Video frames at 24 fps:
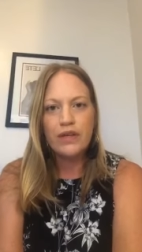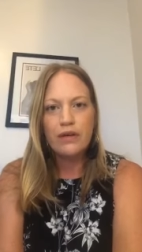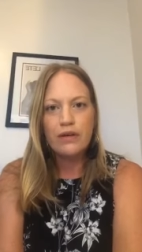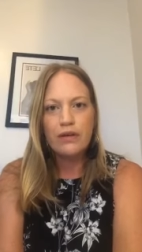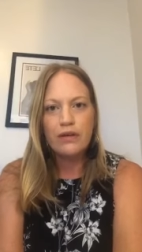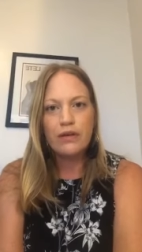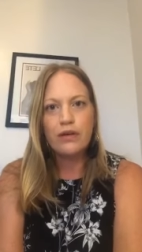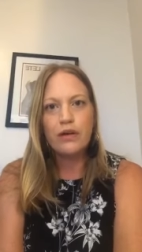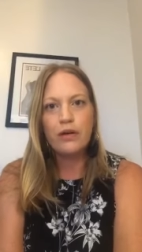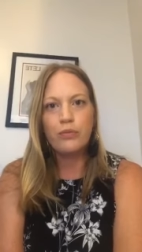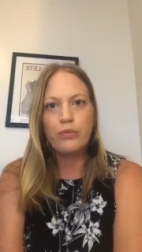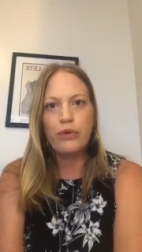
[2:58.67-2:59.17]
the
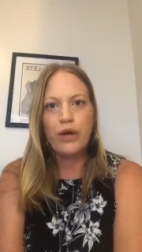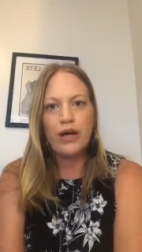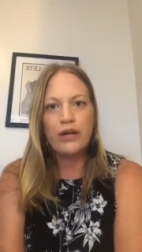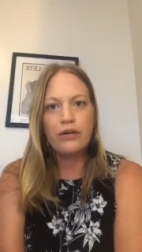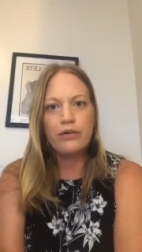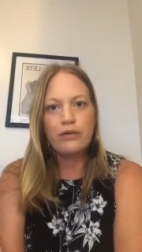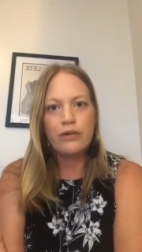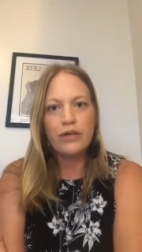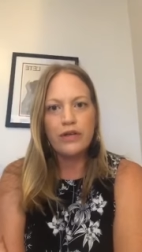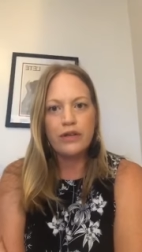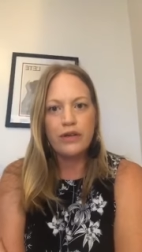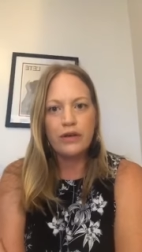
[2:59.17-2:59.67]

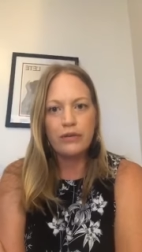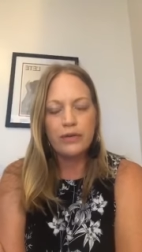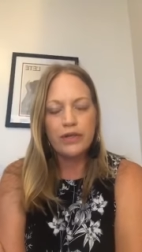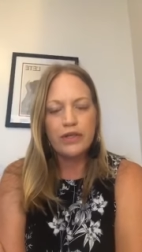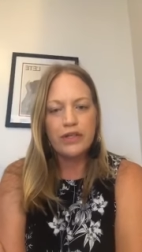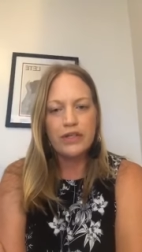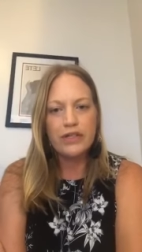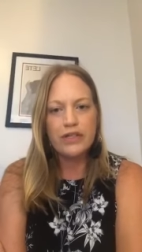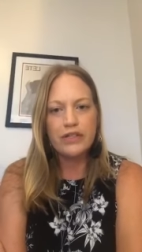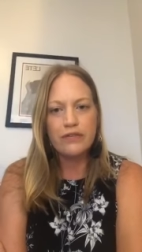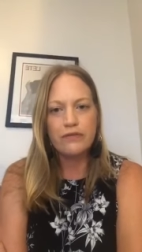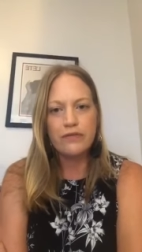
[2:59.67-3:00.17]
camaraderie that we
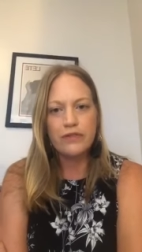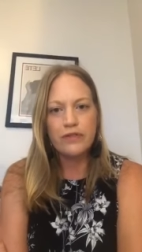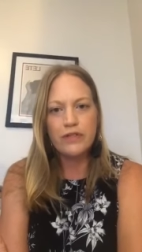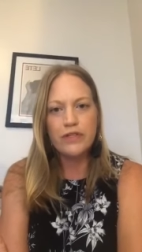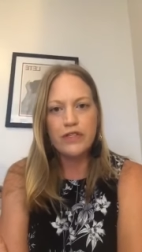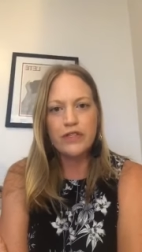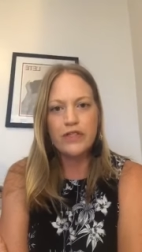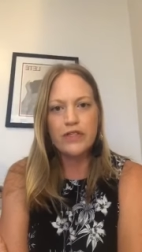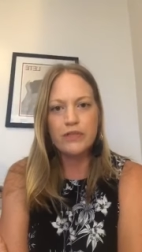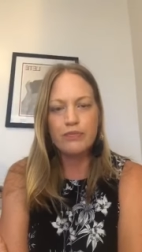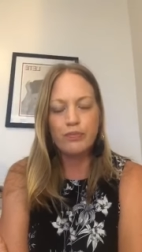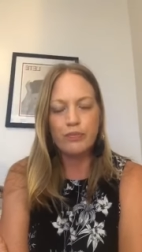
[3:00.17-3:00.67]
need to feel
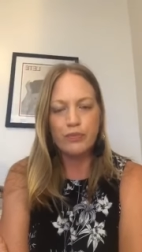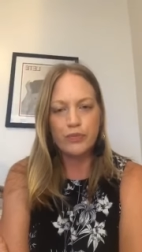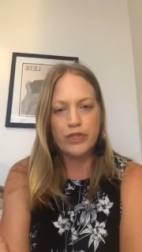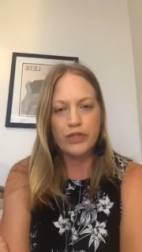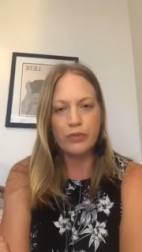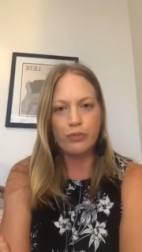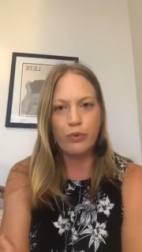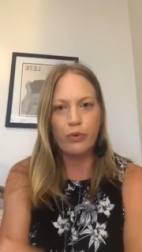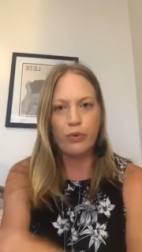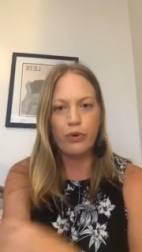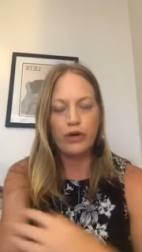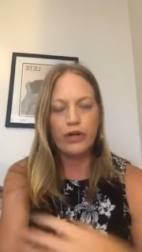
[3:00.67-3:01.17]
su-
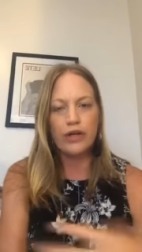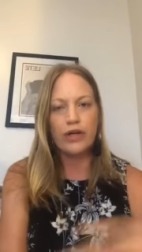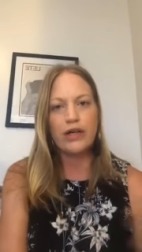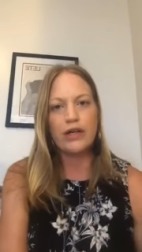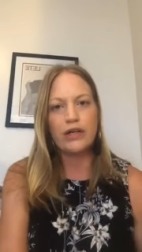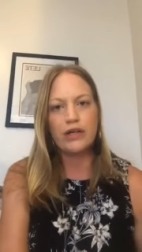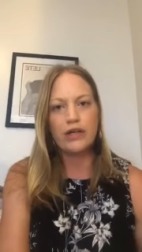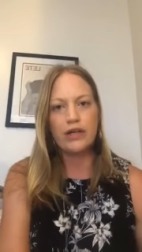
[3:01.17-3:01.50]
supported